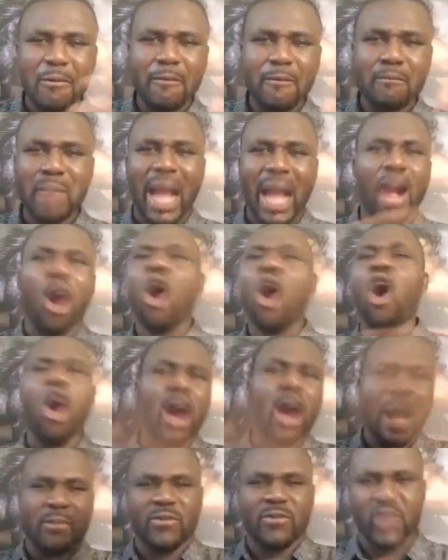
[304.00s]
by
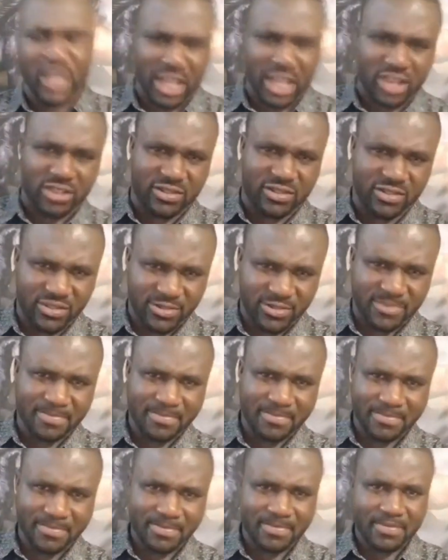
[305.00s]
all ramifications.
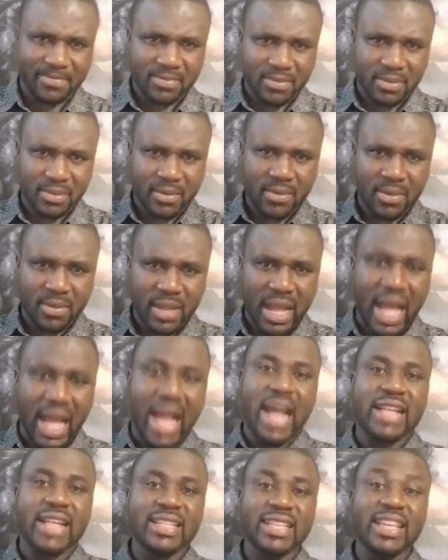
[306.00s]

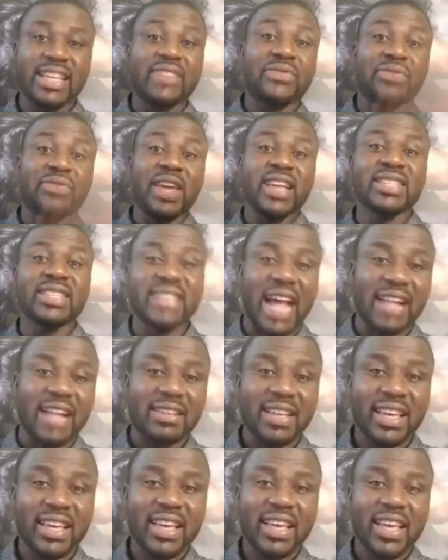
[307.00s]
And he thinks
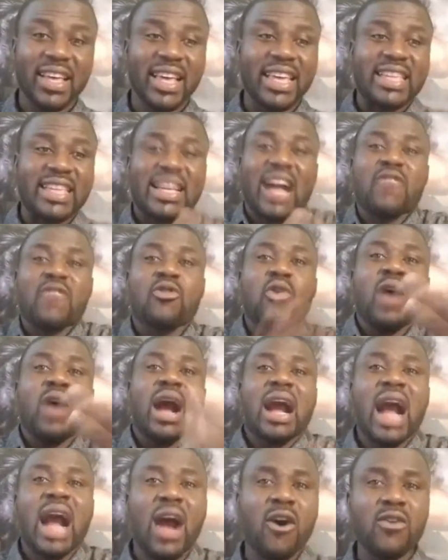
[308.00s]
that he can
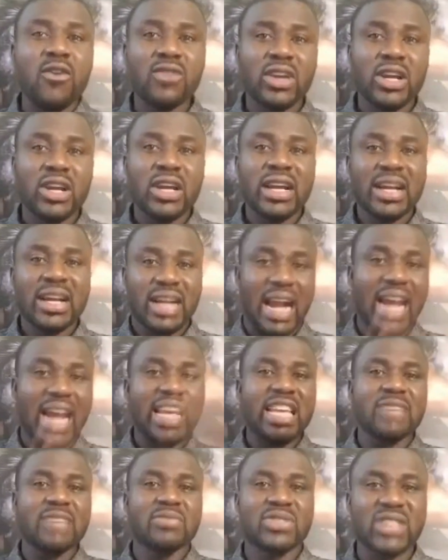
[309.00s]
go around
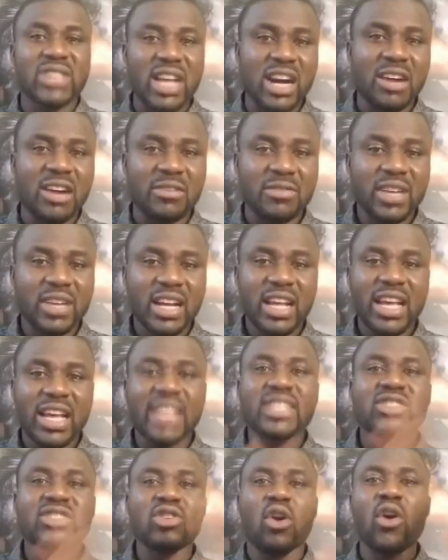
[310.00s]
carrying himself.
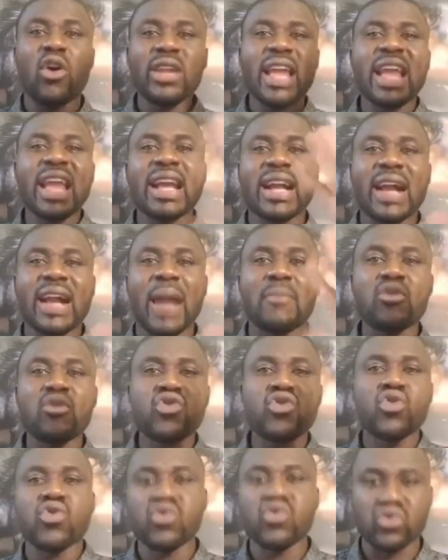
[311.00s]
It is only in
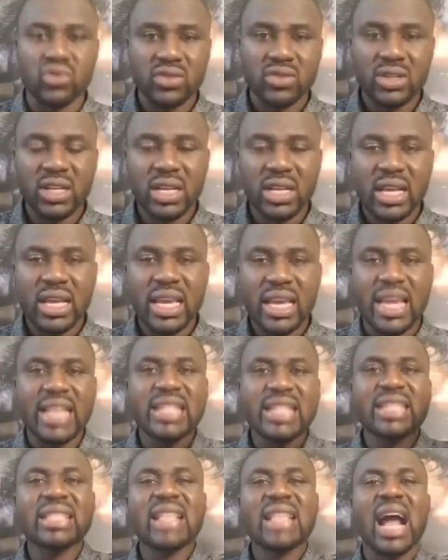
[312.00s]
Cameroon,
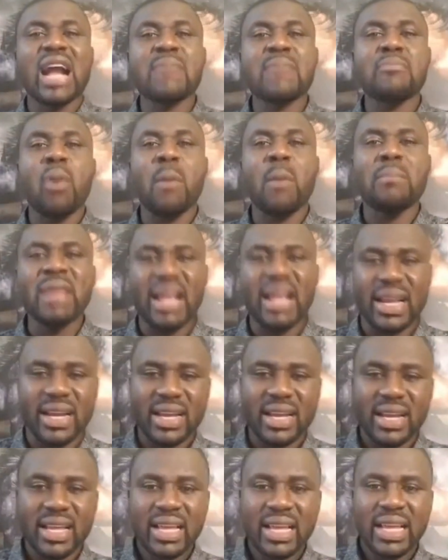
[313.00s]
in La République,
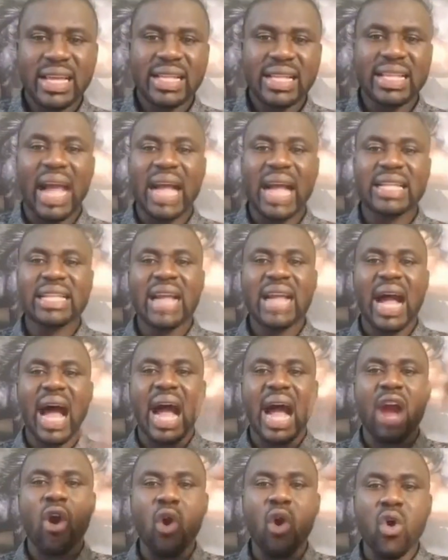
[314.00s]
that
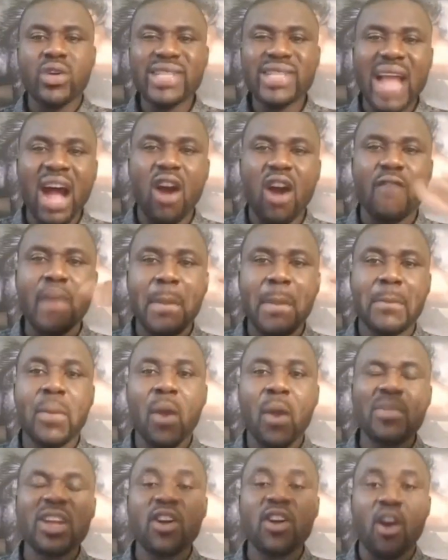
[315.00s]
a holder of a
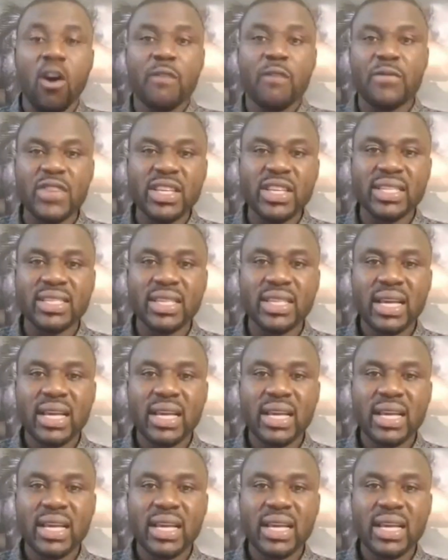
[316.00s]
public office